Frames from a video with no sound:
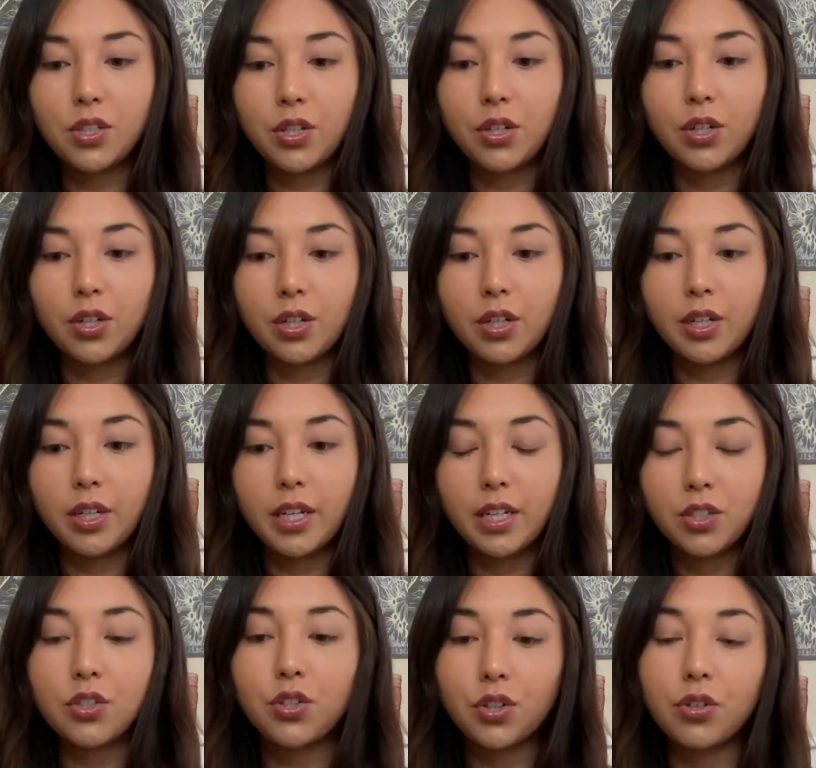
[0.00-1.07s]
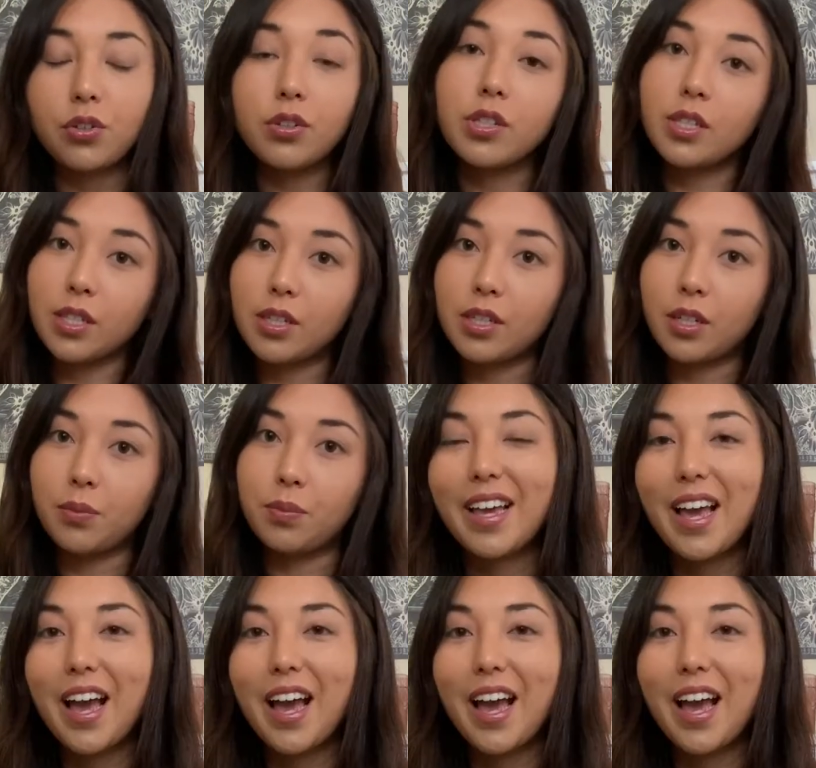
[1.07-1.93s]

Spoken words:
your internal system.